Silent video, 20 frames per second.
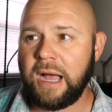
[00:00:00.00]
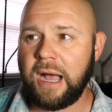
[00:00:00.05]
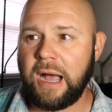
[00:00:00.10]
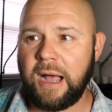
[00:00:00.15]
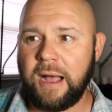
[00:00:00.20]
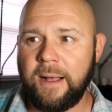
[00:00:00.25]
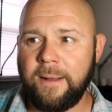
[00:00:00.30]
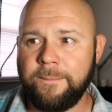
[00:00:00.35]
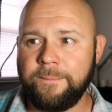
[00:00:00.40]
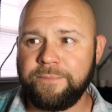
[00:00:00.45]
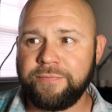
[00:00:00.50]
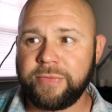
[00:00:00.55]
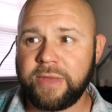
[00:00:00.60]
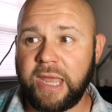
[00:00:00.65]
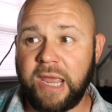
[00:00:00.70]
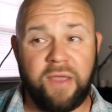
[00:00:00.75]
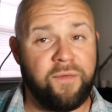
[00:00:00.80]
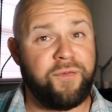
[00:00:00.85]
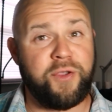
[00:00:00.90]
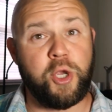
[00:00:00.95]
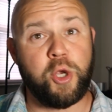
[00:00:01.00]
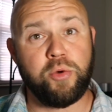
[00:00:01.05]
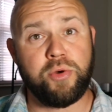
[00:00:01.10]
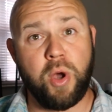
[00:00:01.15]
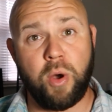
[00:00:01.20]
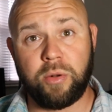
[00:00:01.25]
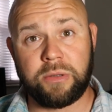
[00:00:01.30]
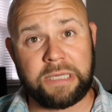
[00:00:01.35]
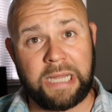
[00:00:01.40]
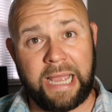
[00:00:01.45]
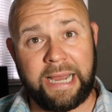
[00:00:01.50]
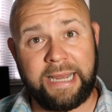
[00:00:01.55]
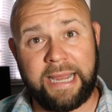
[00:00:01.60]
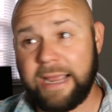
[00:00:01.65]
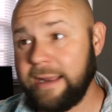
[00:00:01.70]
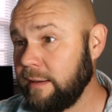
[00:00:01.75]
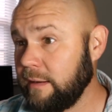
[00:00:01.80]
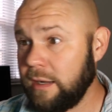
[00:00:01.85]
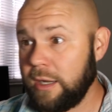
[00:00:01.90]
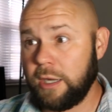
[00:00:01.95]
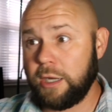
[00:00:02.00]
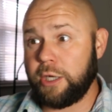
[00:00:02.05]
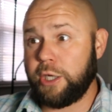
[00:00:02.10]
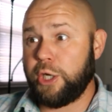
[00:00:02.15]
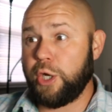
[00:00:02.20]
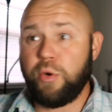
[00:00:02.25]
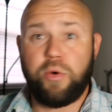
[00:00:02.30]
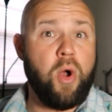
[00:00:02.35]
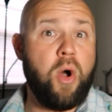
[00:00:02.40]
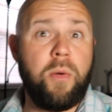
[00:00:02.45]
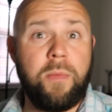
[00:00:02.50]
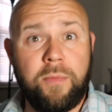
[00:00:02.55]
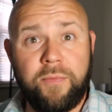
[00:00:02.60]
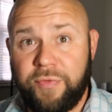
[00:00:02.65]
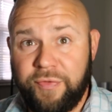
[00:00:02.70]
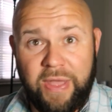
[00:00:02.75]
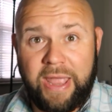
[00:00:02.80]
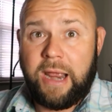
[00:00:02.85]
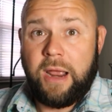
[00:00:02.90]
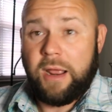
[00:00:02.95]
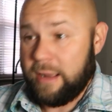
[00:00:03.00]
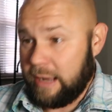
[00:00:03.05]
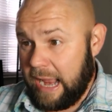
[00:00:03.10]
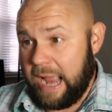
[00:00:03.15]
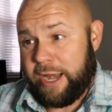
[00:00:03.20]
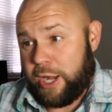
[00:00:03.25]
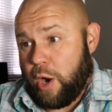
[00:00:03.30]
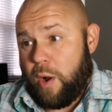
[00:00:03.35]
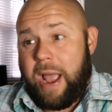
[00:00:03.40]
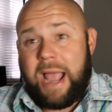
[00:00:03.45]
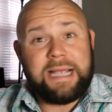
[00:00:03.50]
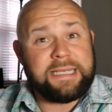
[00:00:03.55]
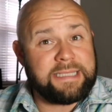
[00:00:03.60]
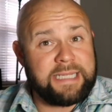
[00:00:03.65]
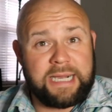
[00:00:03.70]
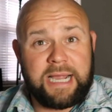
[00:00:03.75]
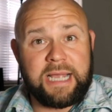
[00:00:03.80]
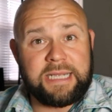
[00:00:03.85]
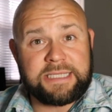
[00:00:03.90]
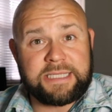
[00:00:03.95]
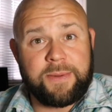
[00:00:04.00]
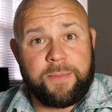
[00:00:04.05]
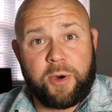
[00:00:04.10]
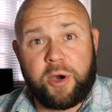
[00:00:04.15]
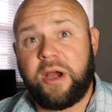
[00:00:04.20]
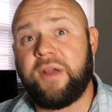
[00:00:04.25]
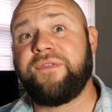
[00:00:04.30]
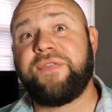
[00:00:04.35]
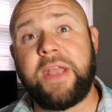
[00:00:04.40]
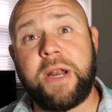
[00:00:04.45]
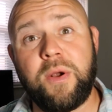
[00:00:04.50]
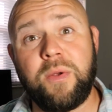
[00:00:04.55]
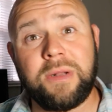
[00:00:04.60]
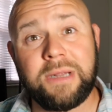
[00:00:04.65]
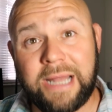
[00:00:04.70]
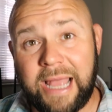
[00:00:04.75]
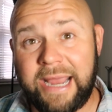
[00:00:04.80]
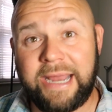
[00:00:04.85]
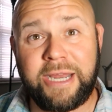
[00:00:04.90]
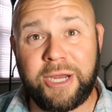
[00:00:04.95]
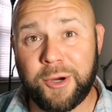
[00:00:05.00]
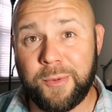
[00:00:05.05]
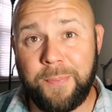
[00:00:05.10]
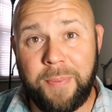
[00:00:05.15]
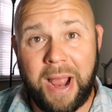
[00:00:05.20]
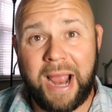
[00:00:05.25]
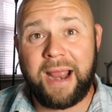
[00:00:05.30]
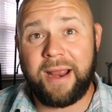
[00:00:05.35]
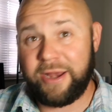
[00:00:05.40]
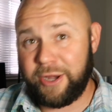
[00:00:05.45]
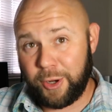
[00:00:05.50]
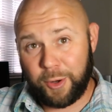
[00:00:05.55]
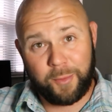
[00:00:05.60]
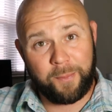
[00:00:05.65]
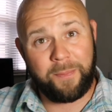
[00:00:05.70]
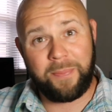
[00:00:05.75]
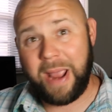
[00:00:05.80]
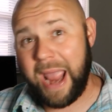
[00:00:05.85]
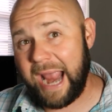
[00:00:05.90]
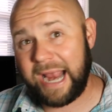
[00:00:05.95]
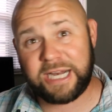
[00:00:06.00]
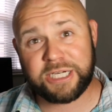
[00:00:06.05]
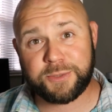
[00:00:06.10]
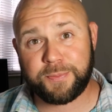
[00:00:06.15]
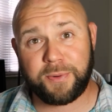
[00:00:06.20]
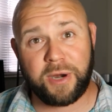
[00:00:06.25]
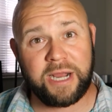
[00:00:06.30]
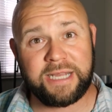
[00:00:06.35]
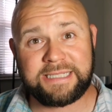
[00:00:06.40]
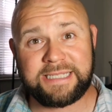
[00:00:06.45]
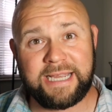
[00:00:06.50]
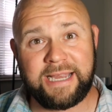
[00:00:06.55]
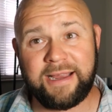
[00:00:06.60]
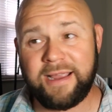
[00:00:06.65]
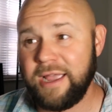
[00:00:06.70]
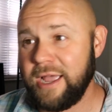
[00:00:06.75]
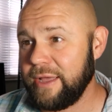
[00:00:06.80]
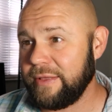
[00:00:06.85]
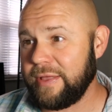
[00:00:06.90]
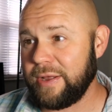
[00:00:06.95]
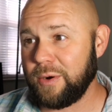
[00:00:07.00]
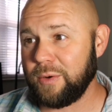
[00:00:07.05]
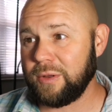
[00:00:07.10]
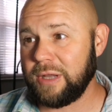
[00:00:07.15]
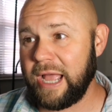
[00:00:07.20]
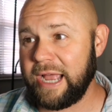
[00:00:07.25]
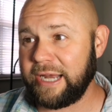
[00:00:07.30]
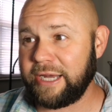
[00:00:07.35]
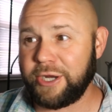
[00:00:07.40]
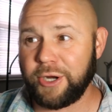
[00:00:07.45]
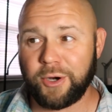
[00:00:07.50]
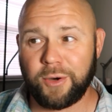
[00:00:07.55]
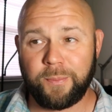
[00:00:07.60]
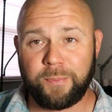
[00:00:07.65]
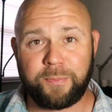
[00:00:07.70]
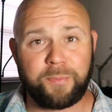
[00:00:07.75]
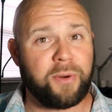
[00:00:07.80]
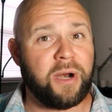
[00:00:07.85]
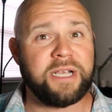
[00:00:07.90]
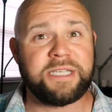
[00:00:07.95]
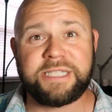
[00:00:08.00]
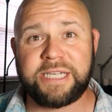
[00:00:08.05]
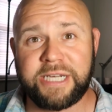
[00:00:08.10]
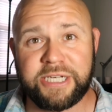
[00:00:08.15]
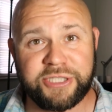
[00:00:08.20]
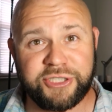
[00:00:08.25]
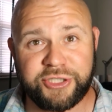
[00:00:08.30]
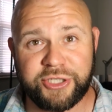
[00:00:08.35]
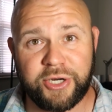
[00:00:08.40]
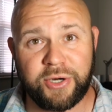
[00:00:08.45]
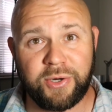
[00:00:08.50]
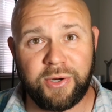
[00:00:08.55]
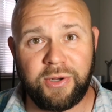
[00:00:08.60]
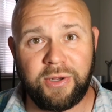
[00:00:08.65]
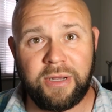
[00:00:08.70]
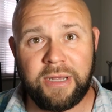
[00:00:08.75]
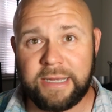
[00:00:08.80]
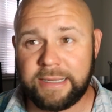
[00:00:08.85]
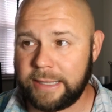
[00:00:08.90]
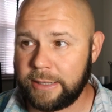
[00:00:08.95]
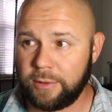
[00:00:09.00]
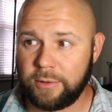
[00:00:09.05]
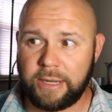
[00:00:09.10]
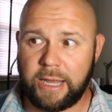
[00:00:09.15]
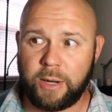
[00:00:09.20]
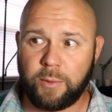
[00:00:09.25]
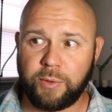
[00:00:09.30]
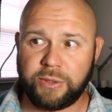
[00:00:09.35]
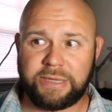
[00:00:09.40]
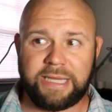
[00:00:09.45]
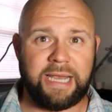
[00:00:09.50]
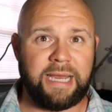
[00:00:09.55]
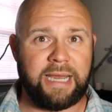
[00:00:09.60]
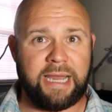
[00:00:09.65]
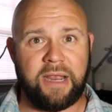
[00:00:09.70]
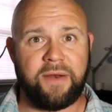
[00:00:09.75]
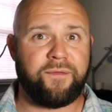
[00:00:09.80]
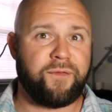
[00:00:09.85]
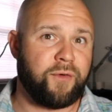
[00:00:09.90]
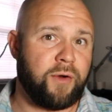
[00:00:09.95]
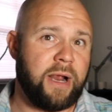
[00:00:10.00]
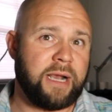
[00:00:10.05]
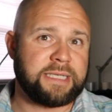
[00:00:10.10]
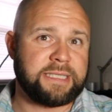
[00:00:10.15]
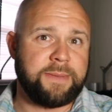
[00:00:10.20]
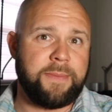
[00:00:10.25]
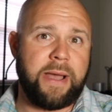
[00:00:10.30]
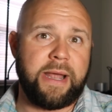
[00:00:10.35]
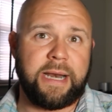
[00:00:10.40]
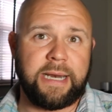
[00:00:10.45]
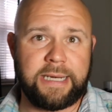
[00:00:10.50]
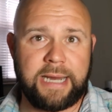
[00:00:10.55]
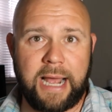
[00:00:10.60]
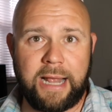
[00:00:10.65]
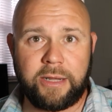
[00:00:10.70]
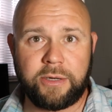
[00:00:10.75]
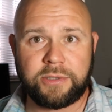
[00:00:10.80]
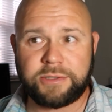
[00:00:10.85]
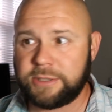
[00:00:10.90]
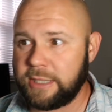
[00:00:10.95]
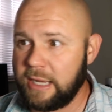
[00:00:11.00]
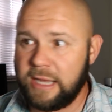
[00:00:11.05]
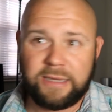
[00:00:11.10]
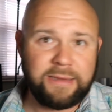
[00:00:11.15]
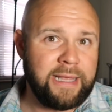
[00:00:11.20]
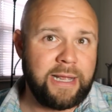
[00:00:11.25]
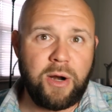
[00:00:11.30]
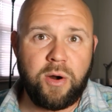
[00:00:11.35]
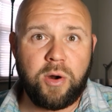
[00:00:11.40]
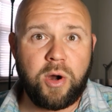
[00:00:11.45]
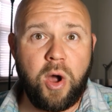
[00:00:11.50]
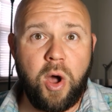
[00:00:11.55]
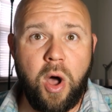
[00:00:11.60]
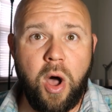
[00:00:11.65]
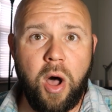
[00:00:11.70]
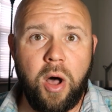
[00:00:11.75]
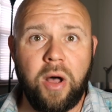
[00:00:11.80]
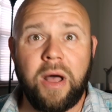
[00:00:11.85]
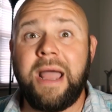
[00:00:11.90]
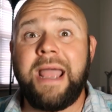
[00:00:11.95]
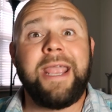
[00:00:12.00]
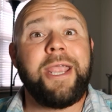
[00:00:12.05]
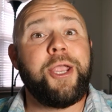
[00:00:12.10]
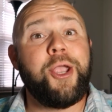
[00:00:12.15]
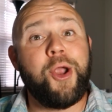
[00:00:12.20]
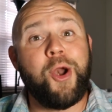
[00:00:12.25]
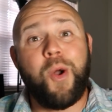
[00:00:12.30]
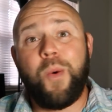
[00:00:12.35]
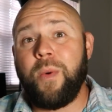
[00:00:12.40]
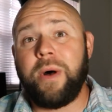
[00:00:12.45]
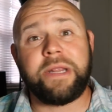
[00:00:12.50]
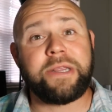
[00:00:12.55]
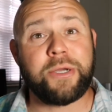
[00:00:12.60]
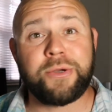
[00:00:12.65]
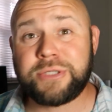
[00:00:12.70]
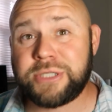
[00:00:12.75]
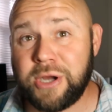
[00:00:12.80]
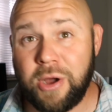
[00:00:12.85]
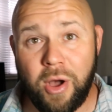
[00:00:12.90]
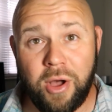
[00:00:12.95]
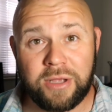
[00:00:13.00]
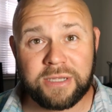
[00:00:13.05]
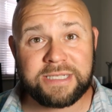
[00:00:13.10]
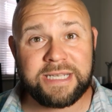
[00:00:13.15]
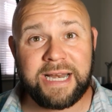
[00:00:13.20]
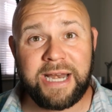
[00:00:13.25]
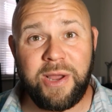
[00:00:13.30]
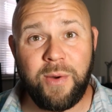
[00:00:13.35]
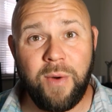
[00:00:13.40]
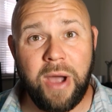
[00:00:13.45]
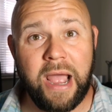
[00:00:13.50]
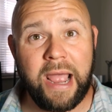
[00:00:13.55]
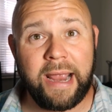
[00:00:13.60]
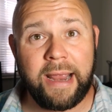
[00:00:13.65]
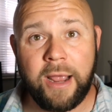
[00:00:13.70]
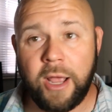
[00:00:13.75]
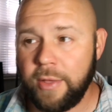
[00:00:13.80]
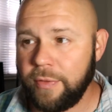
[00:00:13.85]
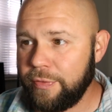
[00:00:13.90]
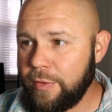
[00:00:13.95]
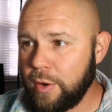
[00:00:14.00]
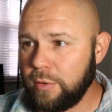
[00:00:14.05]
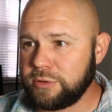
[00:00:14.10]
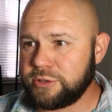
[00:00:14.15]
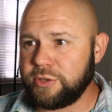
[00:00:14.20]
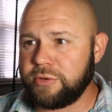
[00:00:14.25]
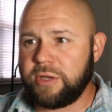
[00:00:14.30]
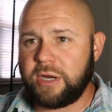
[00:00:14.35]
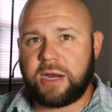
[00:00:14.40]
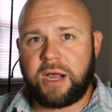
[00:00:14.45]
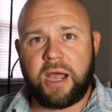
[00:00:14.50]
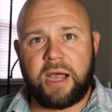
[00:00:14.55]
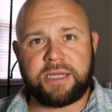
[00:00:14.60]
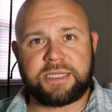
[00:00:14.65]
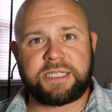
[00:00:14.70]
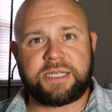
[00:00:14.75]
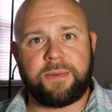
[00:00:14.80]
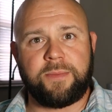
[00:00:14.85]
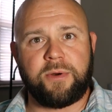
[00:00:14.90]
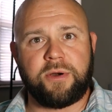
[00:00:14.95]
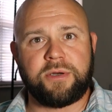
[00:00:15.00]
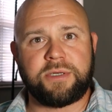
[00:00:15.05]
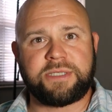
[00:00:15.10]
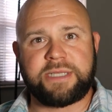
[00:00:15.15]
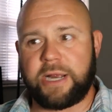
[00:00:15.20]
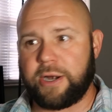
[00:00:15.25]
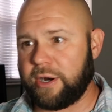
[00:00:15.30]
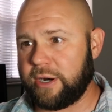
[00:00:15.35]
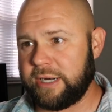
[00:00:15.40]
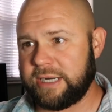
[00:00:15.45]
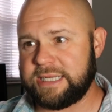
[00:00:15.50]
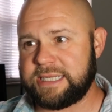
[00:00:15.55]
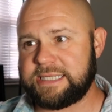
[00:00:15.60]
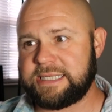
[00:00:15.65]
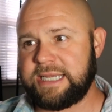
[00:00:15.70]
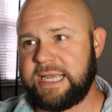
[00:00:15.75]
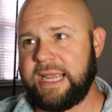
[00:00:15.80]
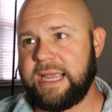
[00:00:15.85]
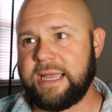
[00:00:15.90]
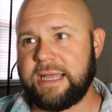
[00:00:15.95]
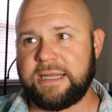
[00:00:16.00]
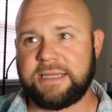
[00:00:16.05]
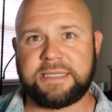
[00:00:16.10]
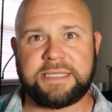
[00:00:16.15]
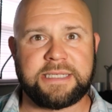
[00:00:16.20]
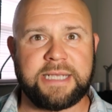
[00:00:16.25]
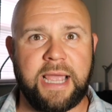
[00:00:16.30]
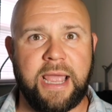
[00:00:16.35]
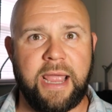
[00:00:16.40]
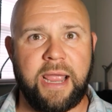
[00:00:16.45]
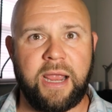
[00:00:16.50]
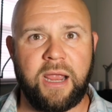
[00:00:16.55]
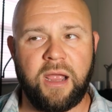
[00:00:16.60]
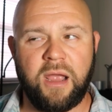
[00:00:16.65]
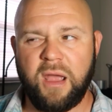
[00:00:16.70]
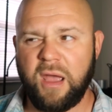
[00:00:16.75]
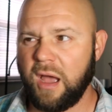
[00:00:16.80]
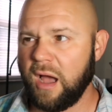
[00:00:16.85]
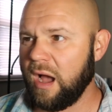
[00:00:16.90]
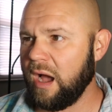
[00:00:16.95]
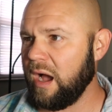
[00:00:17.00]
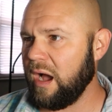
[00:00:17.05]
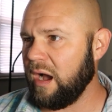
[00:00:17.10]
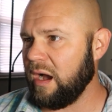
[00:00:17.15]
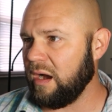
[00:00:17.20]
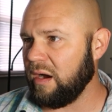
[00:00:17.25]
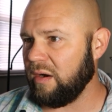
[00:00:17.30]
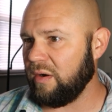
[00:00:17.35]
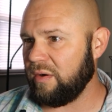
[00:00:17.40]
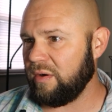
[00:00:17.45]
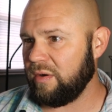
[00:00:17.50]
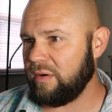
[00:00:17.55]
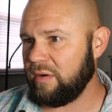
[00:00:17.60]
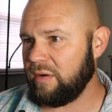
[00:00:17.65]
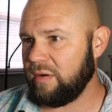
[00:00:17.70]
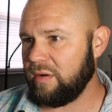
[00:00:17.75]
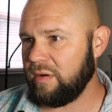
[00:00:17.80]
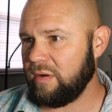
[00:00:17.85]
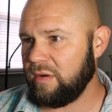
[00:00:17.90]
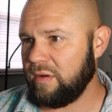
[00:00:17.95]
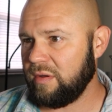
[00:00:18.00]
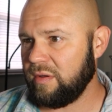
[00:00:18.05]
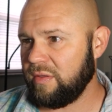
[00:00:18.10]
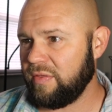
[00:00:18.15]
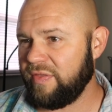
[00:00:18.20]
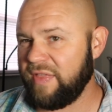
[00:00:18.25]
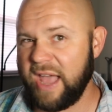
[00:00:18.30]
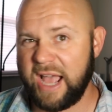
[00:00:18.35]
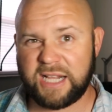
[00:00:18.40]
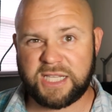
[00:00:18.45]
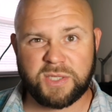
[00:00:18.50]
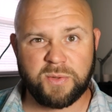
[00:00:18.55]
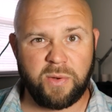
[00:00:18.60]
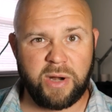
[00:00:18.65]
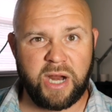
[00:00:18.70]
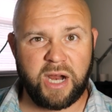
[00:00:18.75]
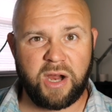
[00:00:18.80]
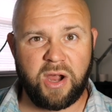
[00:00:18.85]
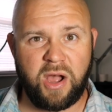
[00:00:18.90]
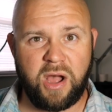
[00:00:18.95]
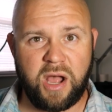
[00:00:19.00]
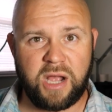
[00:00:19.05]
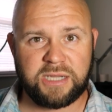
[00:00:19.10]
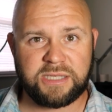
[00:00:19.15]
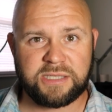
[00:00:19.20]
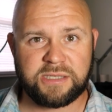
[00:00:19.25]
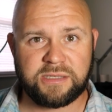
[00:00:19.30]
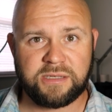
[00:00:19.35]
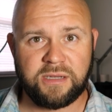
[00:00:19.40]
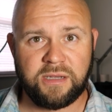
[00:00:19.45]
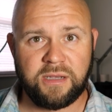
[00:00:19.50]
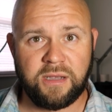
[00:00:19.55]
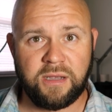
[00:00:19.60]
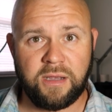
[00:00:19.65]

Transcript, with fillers: Um, if you don't like it, you don't, they, you know, as the customer, if they don't like your your package pricing, they don't like your pricing in general, they don't like what they get for X amount of dollars, they don't call. You don't want those calls anyway. Those are the customers that are going to see it and say, oh, that's what it costs?